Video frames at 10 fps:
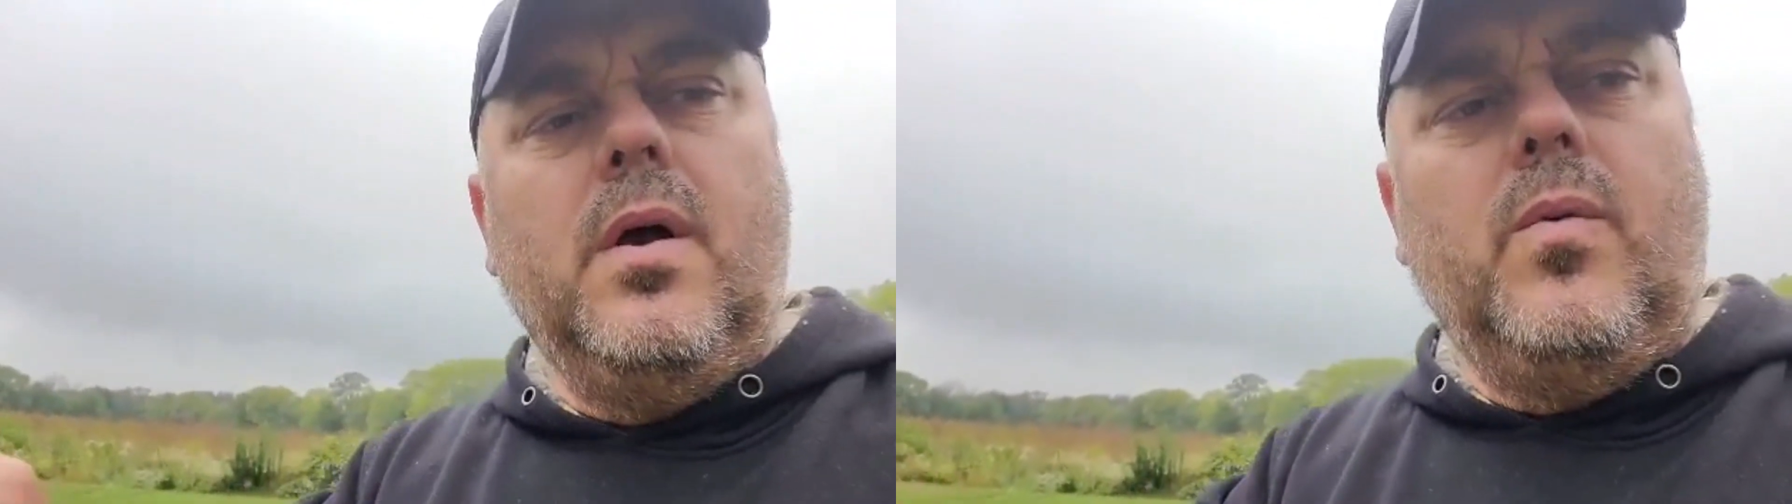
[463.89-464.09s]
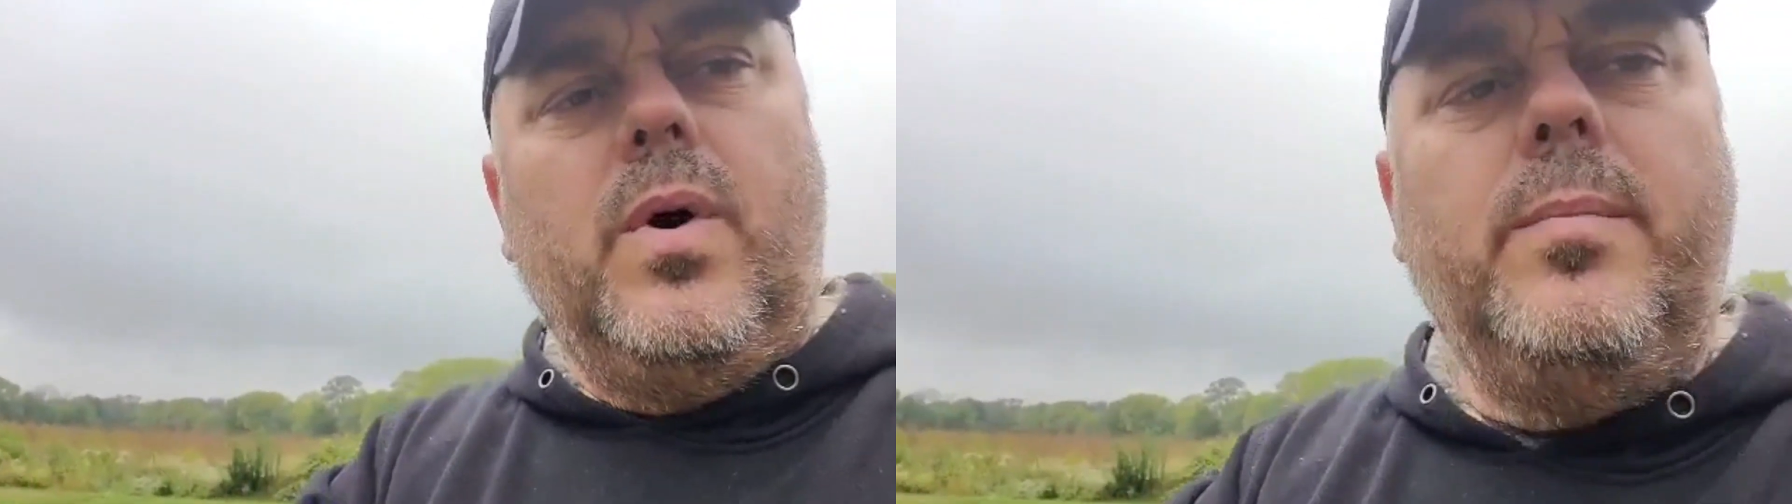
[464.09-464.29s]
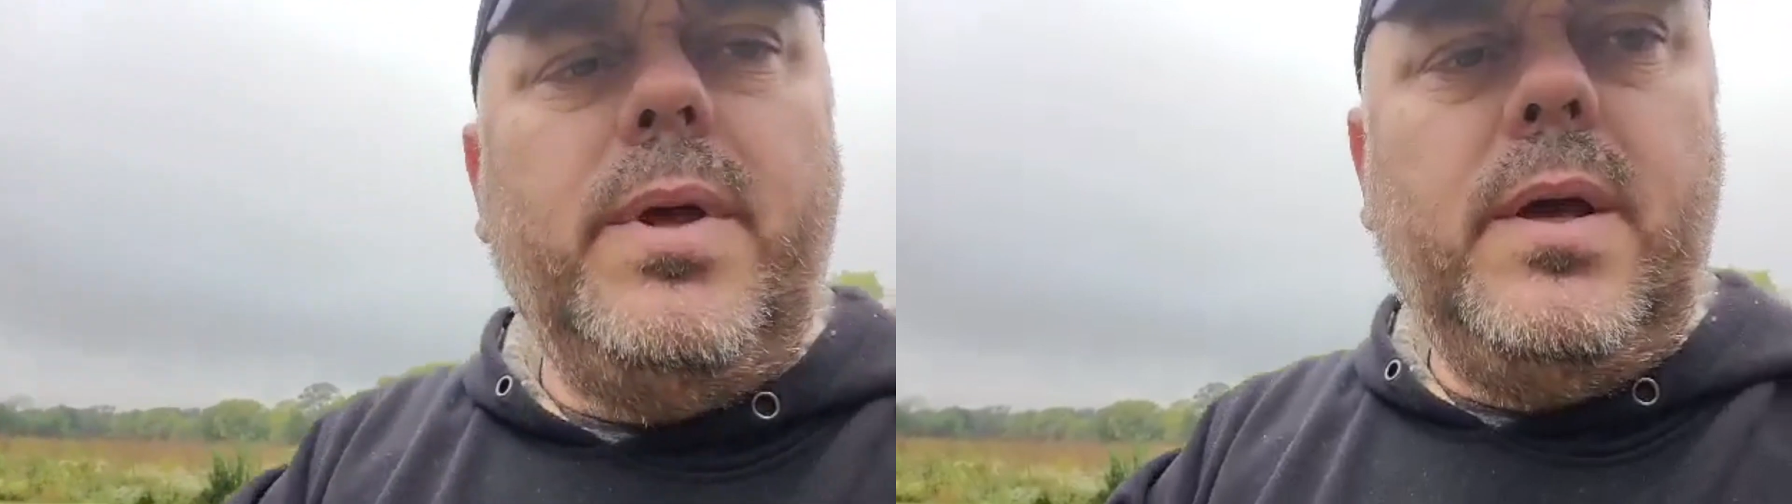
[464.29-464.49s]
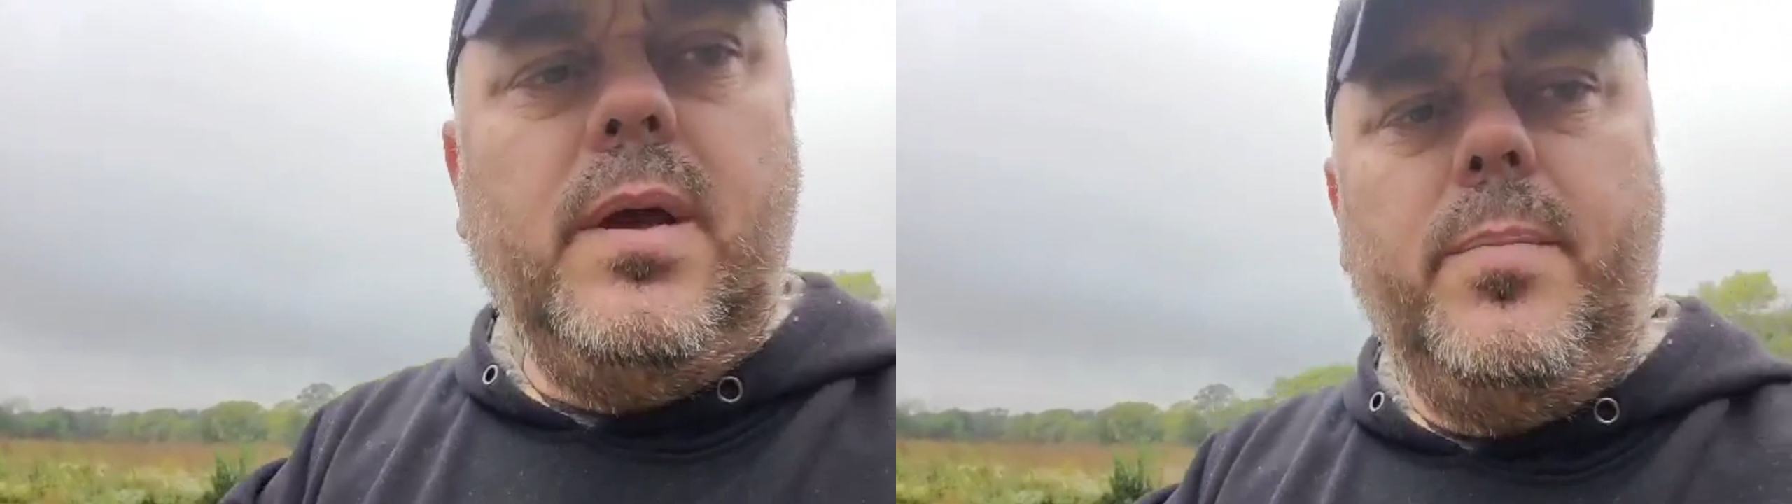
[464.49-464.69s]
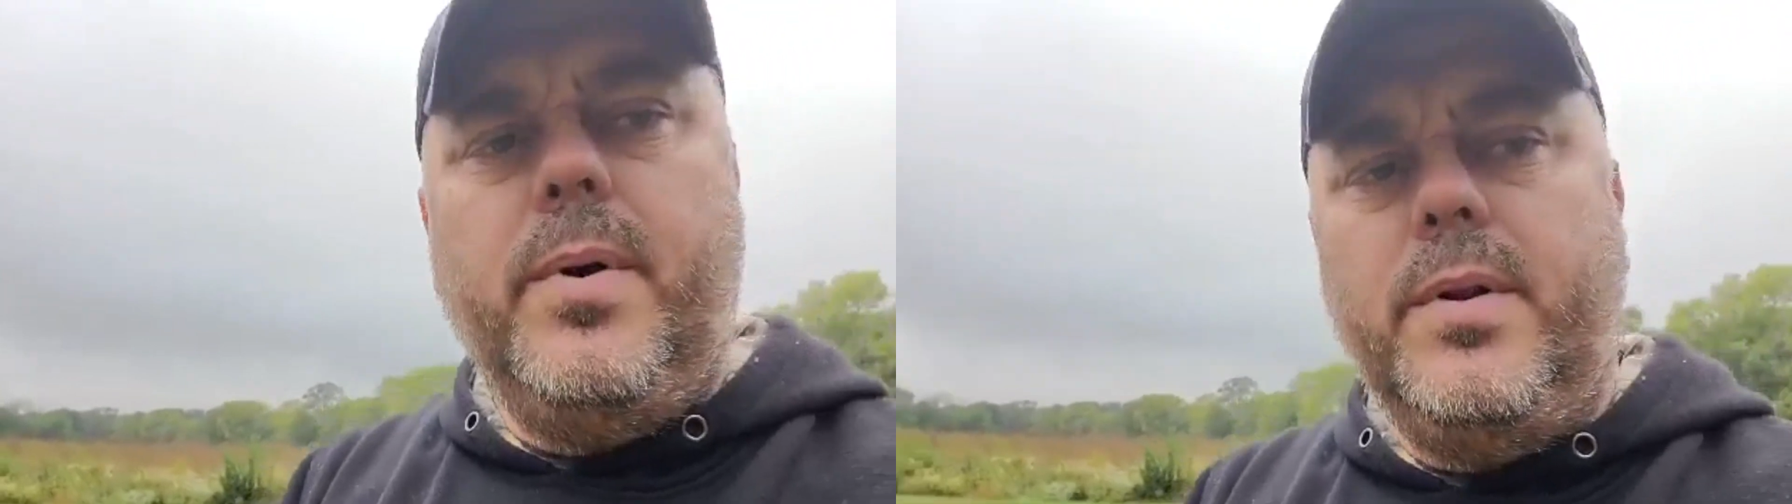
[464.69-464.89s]
one
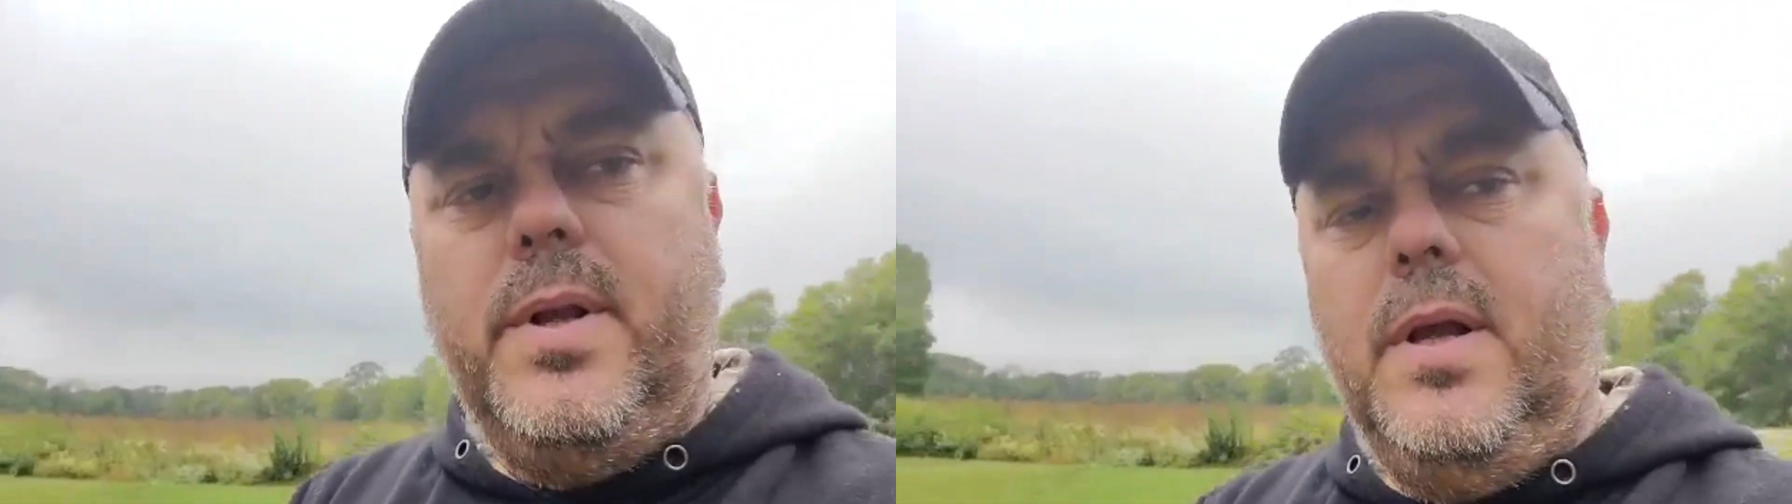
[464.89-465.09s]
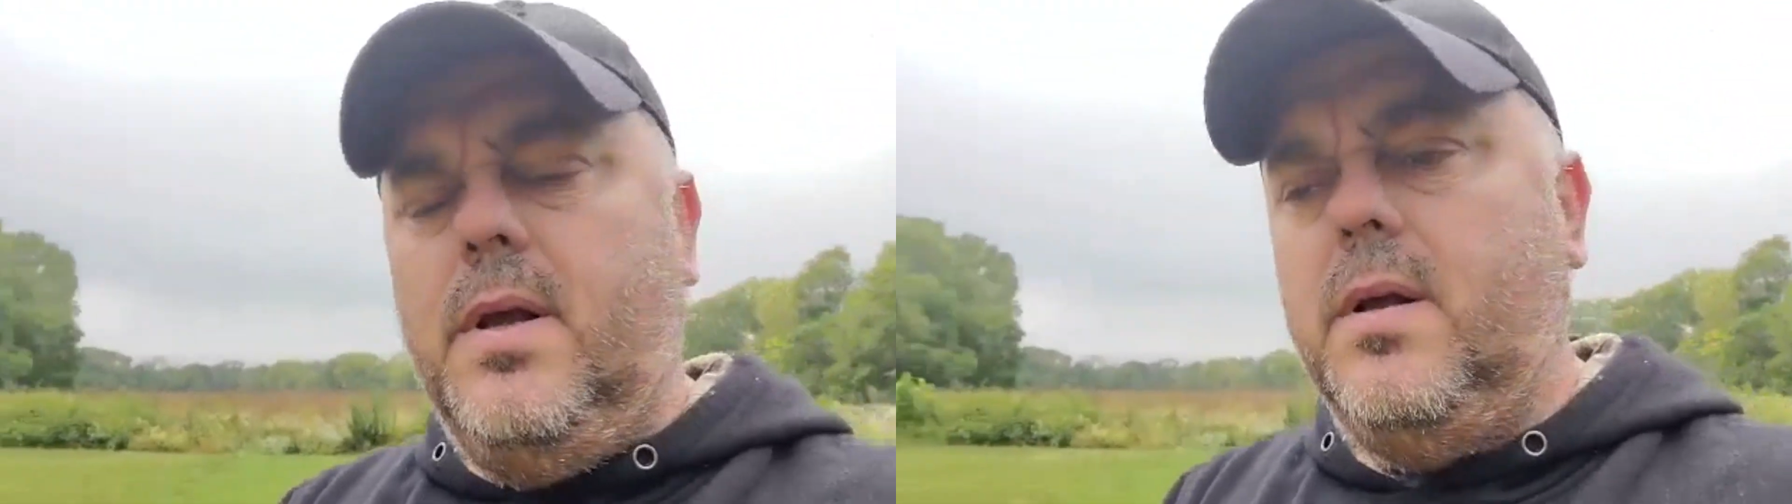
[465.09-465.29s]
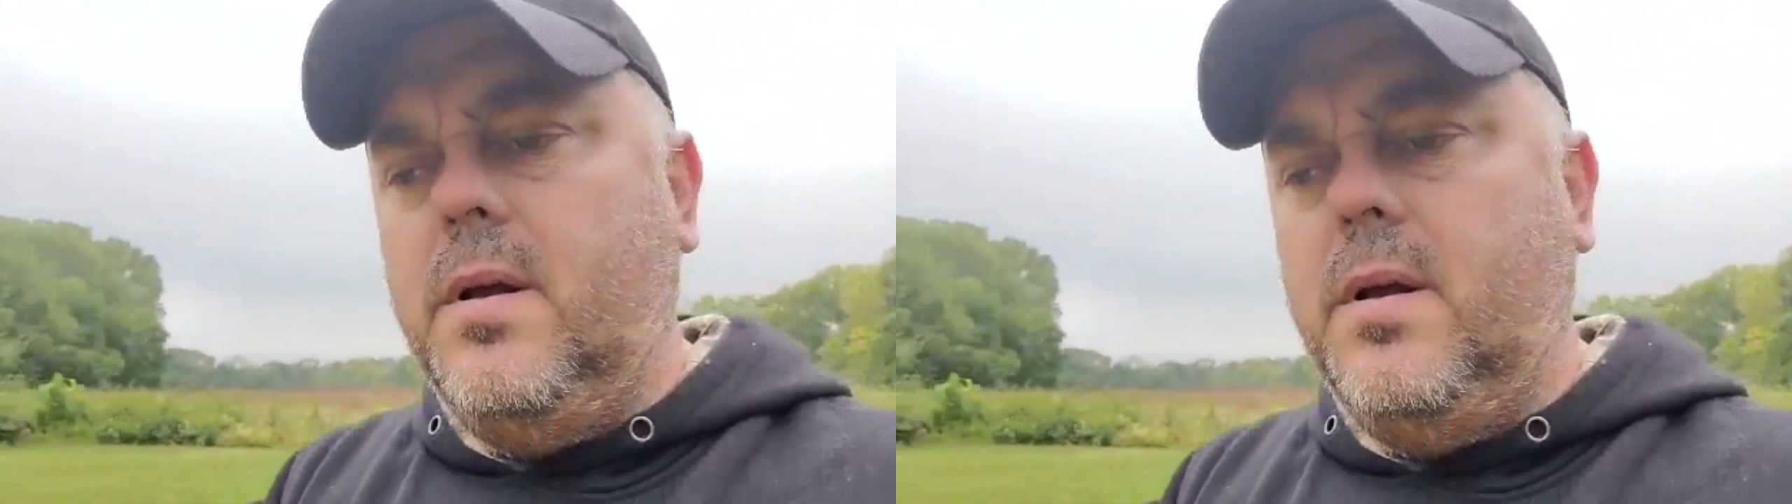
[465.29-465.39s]
beekeeper, take